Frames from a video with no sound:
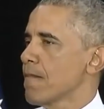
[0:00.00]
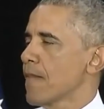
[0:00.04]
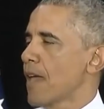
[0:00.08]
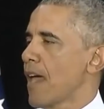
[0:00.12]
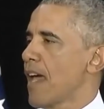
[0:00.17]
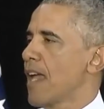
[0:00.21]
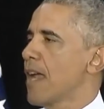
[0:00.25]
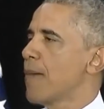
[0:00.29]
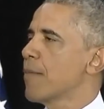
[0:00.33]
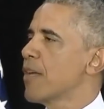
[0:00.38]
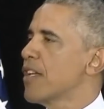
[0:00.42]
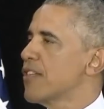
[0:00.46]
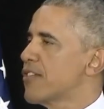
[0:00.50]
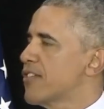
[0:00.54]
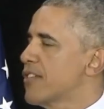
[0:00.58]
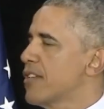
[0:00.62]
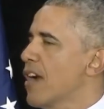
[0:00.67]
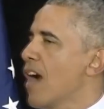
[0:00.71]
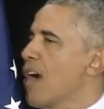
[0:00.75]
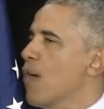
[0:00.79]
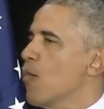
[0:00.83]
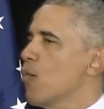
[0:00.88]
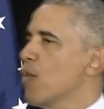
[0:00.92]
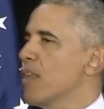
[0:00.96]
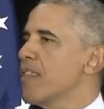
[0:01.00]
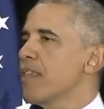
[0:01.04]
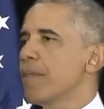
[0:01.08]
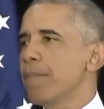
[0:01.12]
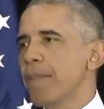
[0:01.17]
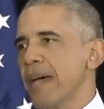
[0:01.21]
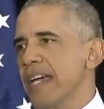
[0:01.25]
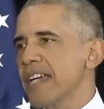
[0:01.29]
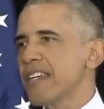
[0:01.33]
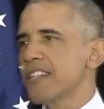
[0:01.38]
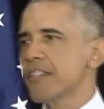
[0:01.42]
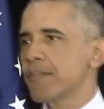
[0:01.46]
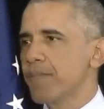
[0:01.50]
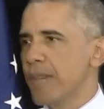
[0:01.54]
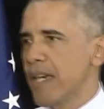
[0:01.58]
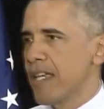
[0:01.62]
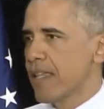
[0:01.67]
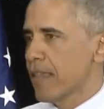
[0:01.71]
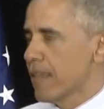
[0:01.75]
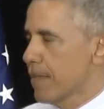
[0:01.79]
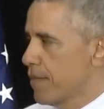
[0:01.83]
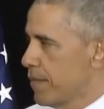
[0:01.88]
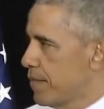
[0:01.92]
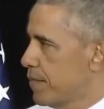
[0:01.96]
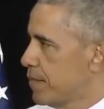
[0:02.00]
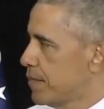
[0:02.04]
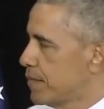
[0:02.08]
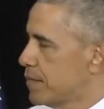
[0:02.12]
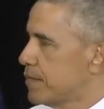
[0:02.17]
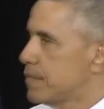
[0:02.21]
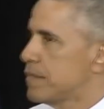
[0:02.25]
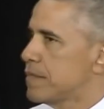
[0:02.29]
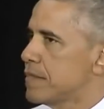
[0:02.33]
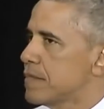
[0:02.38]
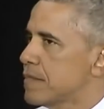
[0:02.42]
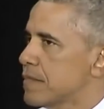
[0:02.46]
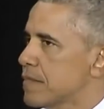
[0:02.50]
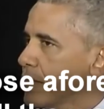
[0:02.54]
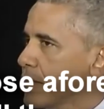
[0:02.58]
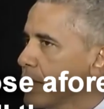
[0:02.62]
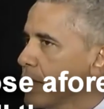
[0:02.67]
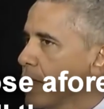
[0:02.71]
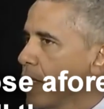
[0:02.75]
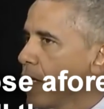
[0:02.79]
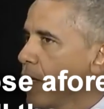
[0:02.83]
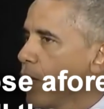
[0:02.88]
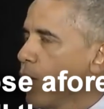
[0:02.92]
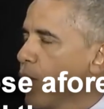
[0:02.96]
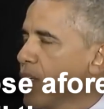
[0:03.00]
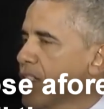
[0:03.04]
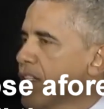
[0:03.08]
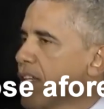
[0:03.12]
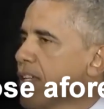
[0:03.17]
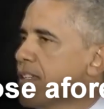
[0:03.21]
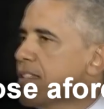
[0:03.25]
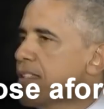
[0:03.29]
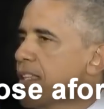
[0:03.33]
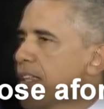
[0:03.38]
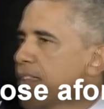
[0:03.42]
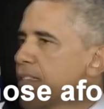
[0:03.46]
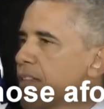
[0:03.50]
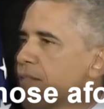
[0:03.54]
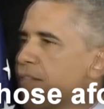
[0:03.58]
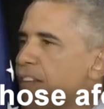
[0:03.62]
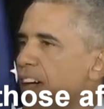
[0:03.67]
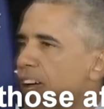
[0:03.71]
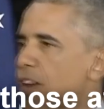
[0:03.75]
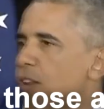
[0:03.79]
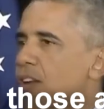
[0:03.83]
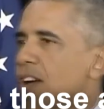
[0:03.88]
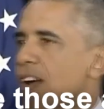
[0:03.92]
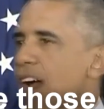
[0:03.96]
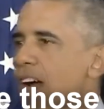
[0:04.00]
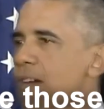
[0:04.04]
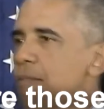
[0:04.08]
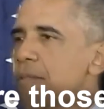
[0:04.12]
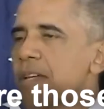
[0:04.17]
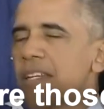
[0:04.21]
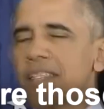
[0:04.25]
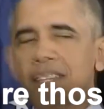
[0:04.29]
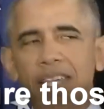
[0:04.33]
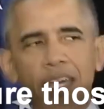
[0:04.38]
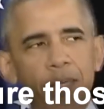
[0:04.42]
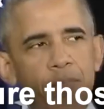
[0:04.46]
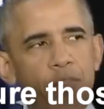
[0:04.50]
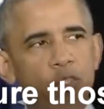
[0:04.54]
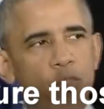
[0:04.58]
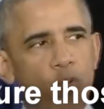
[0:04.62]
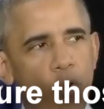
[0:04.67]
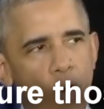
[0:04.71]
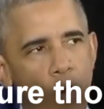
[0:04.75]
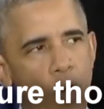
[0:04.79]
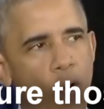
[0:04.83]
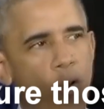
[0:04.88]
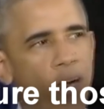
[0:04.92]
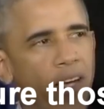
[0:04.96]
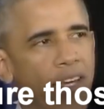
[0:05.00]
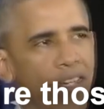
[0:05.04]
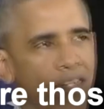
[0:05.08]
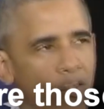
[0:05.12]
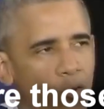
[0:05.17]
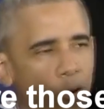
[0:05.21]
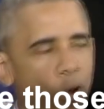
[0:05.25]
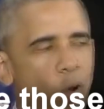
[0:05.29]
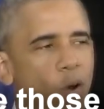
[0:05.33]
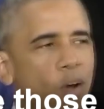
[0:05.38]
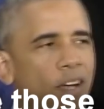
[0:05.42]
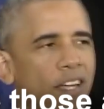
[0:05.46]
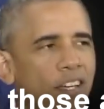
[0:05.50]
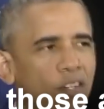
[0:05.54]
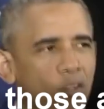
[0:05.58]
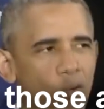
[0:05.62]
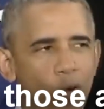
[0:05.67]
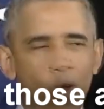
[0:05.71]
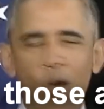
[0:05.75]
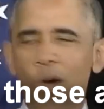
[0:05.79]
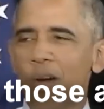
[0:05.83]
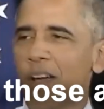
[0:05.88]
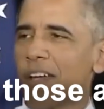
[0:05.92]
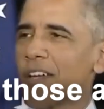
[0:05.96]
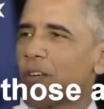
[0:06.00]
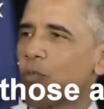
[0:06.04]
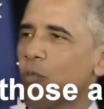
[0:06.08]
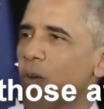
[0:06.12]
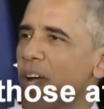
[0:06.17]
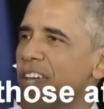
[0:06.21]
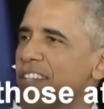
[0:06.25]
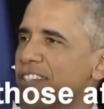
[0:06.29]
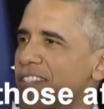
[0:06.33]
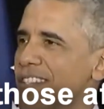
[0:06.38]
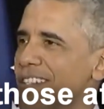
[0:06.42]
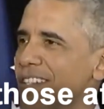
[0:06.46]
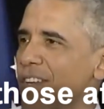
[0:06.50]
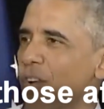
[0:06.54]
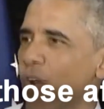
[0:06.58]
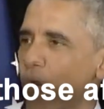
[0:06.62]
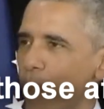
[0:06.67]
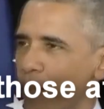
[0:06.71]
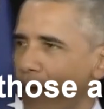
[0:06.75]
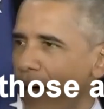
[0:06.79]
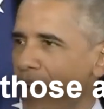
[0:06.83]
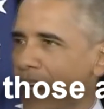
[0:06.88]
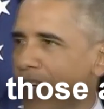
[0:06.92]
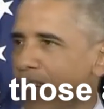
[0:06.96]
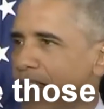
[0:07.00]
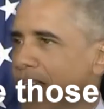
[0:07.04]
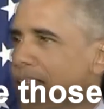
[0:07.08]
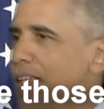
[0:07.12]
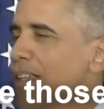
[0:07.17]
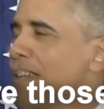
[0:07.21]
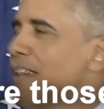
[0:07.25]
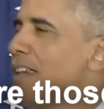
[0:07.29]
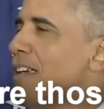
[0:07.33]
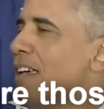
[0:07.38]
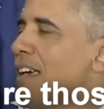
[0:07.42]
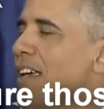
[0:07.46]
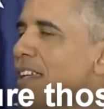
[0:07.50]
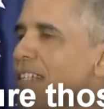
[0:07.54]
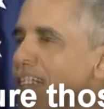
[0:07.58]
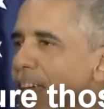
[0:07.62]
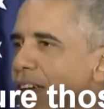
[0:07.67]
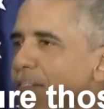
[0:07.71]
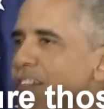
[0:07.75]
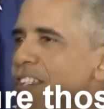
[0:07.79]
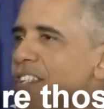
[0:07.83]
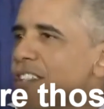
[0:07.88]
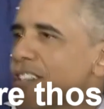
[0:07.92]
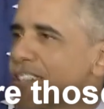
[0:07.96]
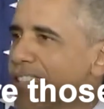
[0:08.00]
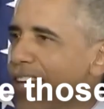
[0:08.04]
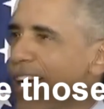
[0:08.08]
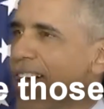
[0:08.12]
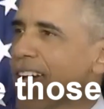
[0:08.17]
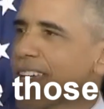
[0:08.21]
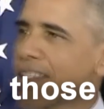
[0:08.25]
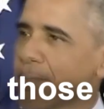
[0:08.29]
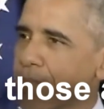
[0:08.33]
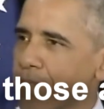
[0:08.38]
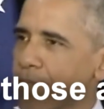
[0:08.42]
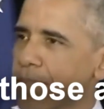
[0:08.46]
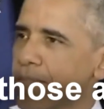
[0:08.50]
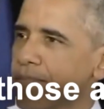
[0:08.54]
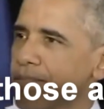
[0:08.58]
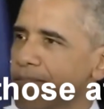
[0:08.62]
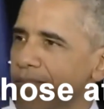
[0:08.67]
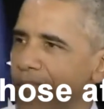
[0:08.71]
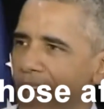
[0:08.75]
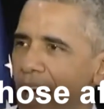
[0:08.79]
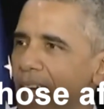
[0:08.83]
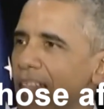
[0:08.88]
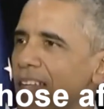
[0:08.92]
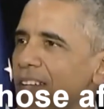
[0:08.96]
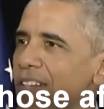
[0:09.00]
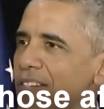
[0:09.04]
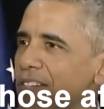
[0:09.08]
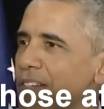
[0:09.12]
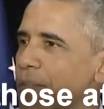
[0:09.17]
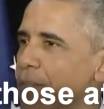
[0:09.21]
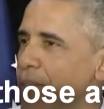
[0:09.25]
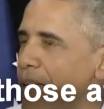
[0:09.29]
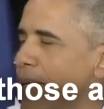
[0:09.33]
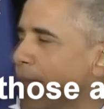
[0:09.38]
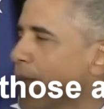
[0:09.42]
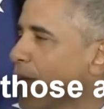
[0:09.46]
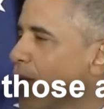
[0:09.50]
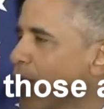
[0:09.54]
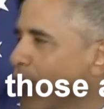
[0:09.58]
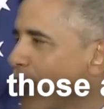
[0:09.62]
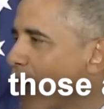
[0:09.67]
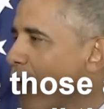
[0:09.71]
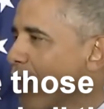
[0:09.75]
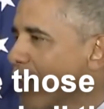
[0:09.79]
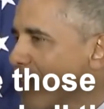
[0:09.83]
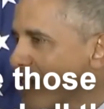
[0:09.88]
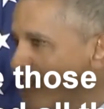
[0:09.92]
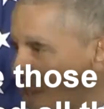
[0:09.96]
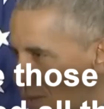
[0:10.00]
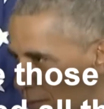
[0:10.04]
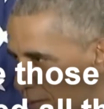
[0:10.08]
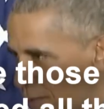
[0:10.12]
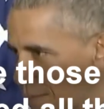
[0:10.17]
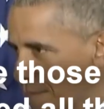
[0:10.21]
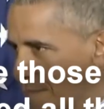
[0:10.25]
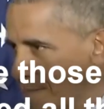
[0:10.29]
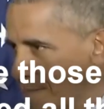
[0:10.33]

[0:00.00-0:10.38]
And I'm going to start with the biggest myth, which is that the federal government keeps growing and growing and growing and wasting your money and giving your tax dollars to people who don't deserve it.